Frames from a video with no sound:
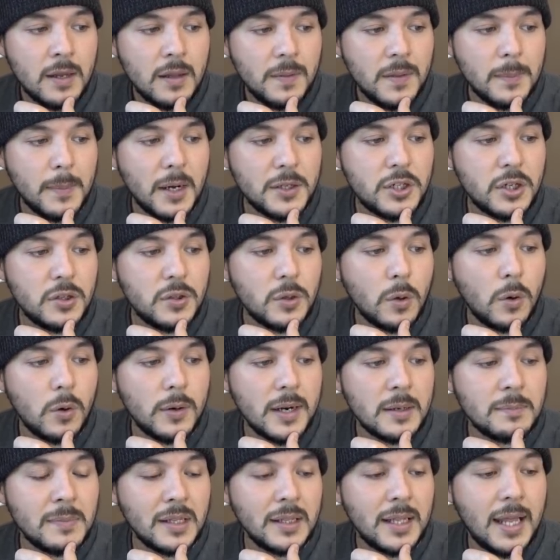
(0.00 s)
The
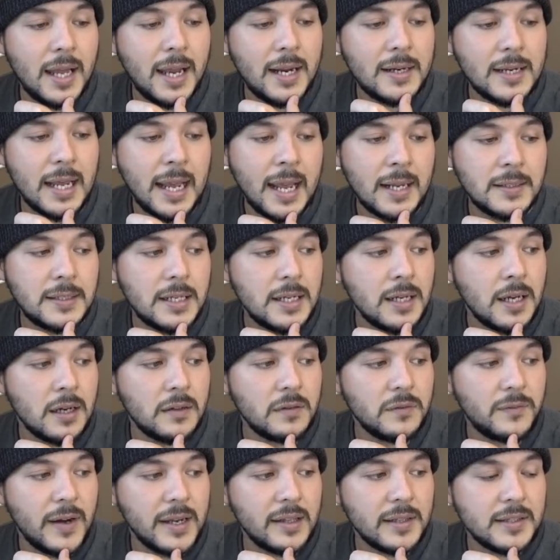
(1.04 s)
much-adored and maligned
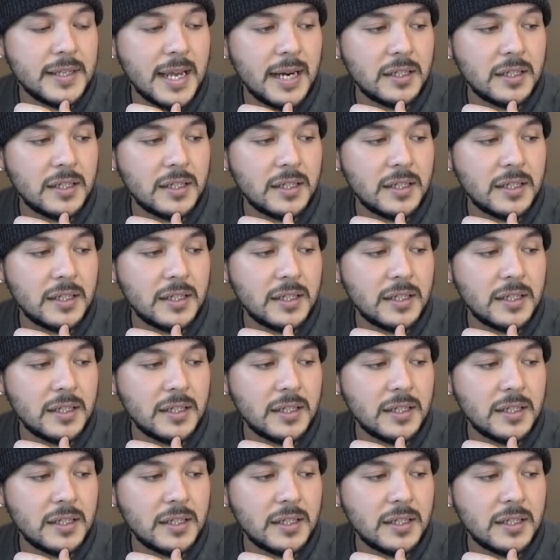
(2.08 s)
anti-gun violence